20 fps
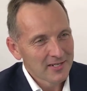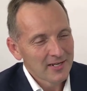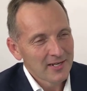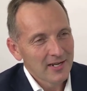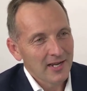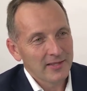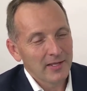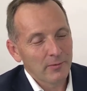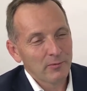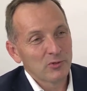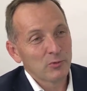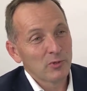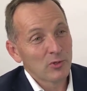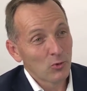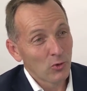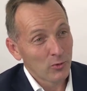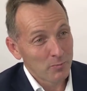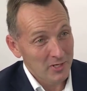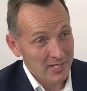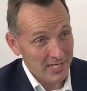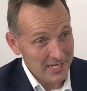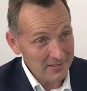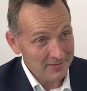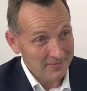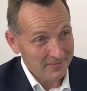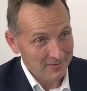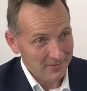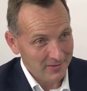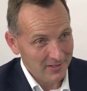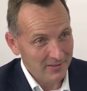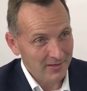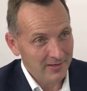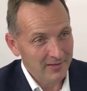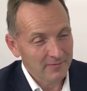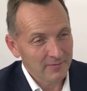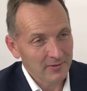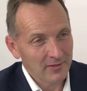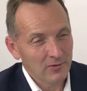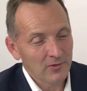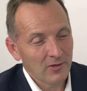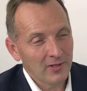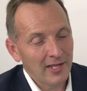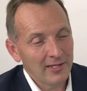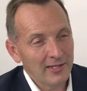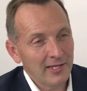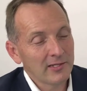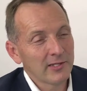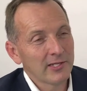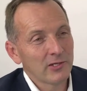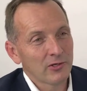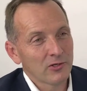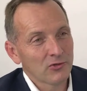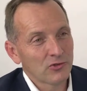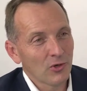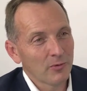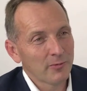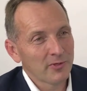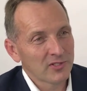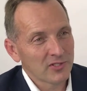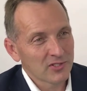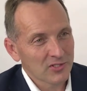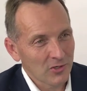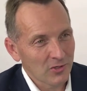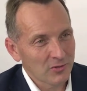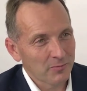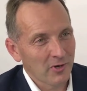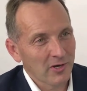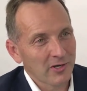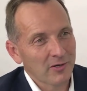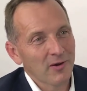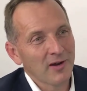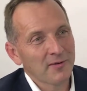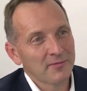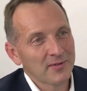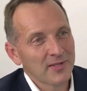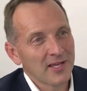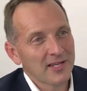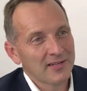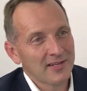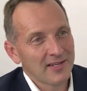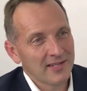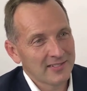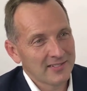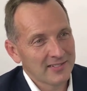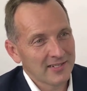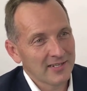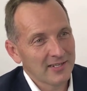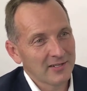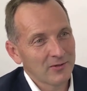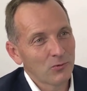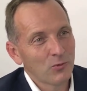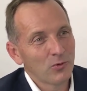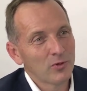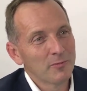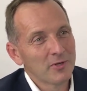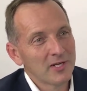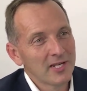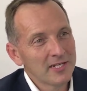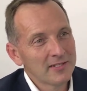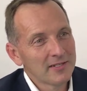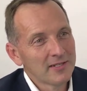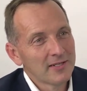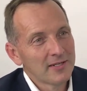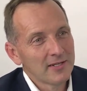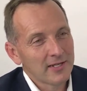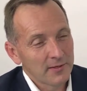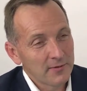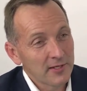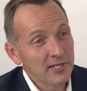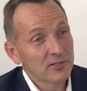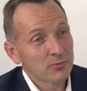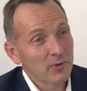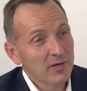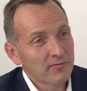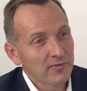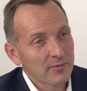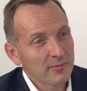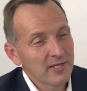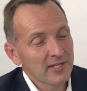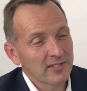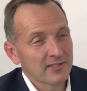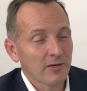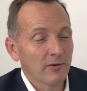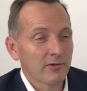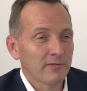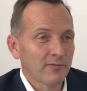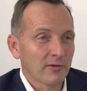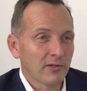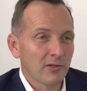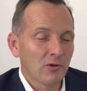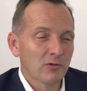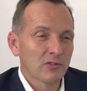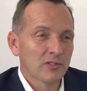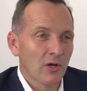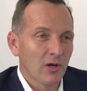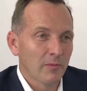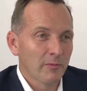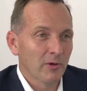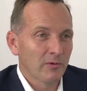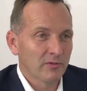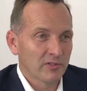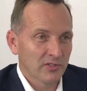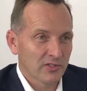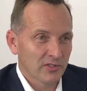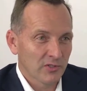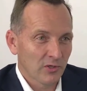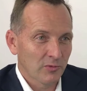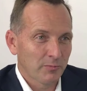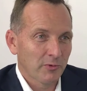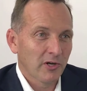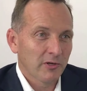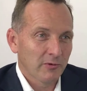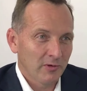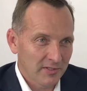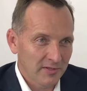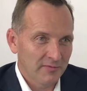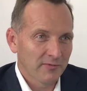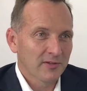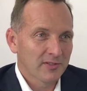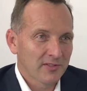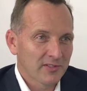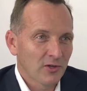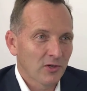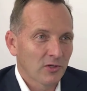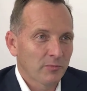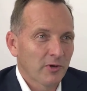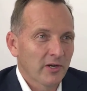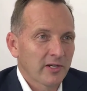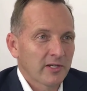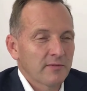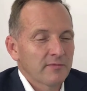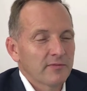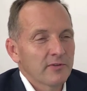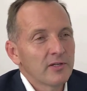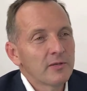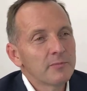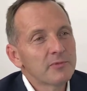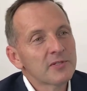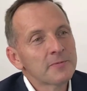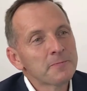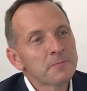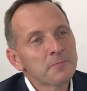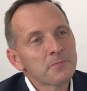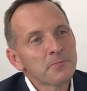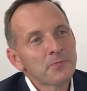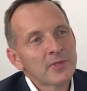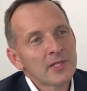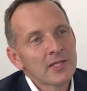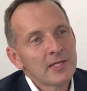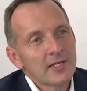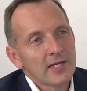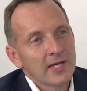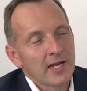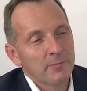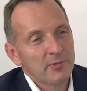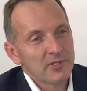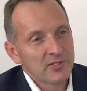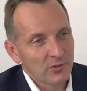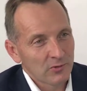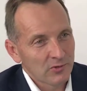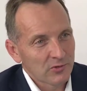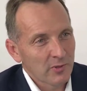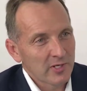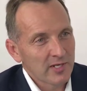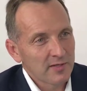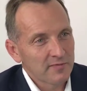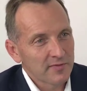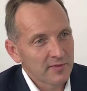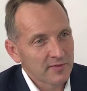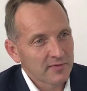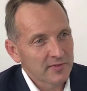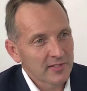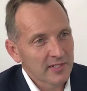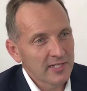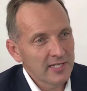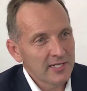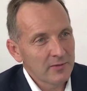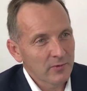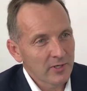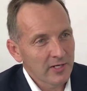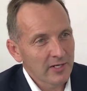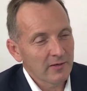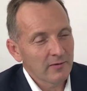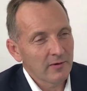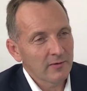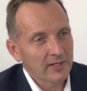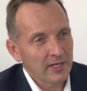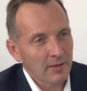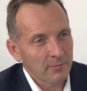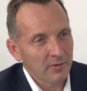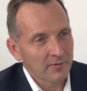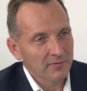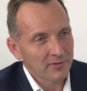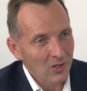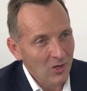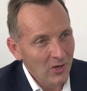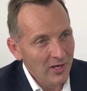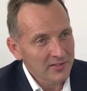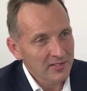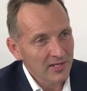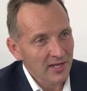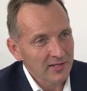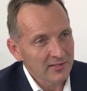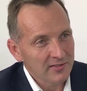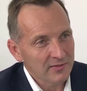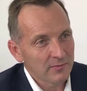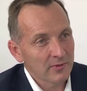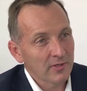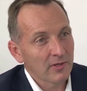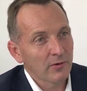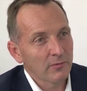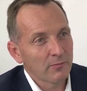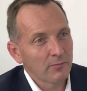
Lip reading: and that was with Ord Minnett. And I luckily got a job as a stockbroker after that at Ord Minnett, and things went from there. So for a long time I was a stockbroker at different stockbroking firms, up until 2015, where a couple of clients asked whether I'd